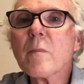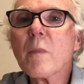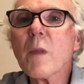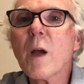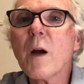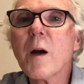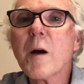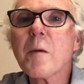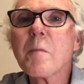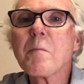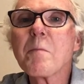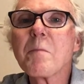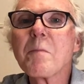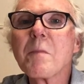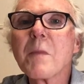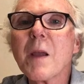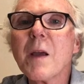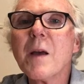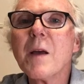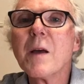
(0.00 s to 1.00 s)
And
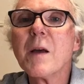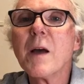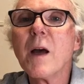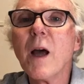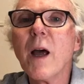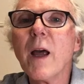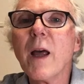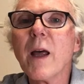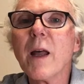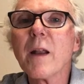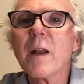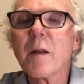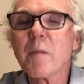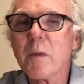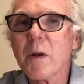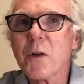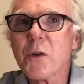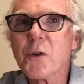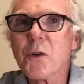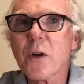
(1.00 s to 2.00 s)
I'm
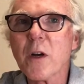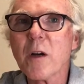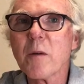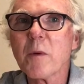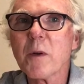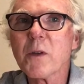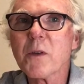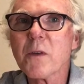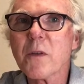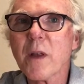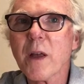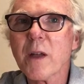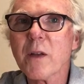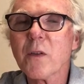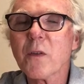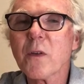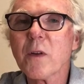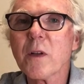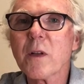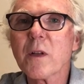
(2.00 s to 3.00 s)
not sure how much of that
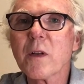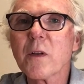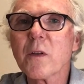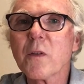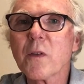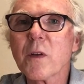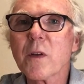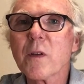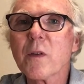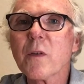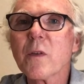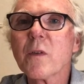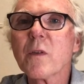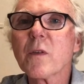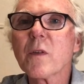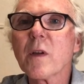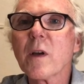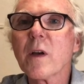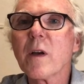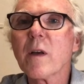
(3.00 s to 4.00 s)
still exists.
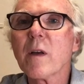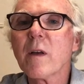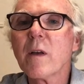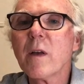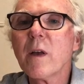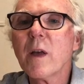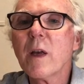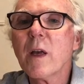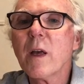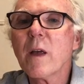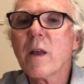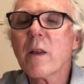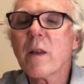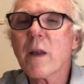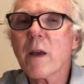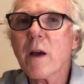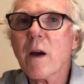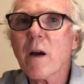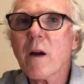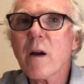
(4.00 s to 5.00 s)
They
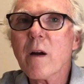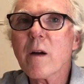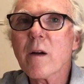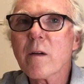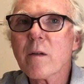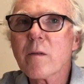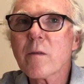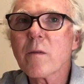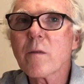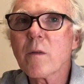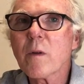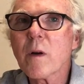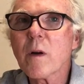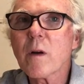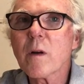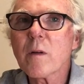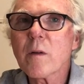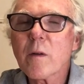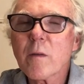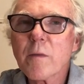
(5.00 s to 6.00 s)
are
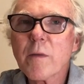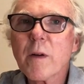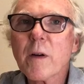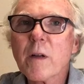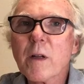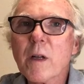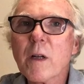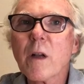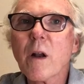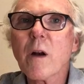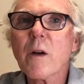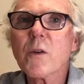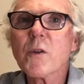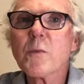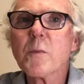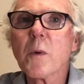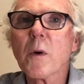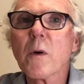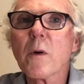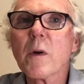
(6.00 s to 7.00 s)
a fairly large
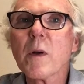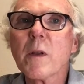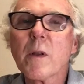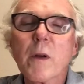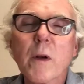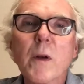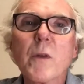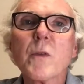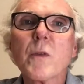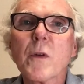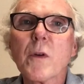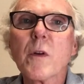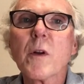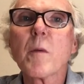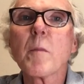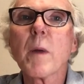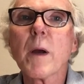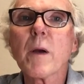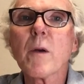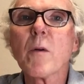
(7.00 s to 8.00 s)
brewery. They're considered a
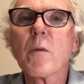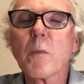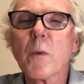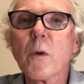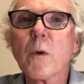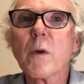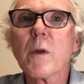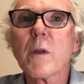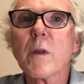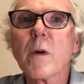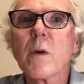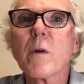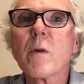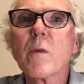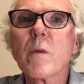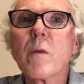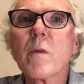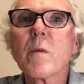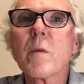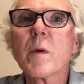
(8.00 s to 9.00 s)
microbrewery though,
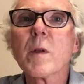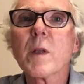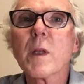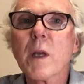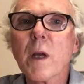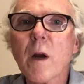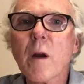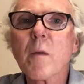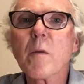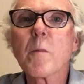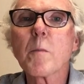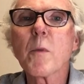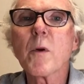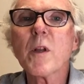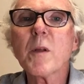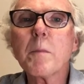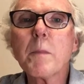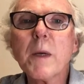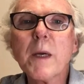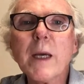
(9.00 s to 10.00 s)
but they are pretty
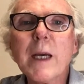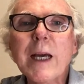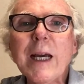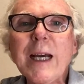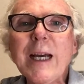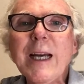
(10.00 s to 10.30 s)
big.